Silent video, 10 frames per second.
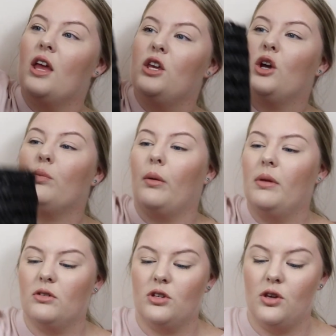You could
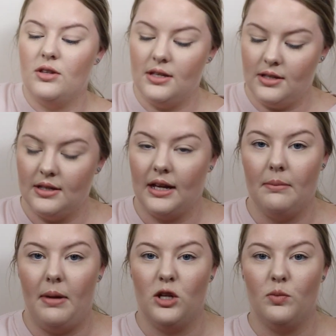probably also use this as like a
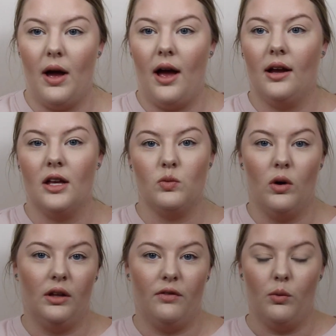beach bag as
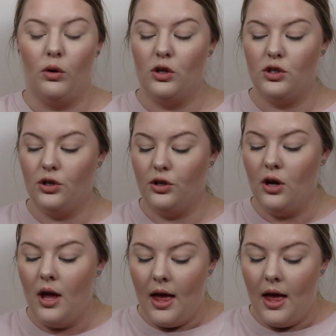well if you wanted to.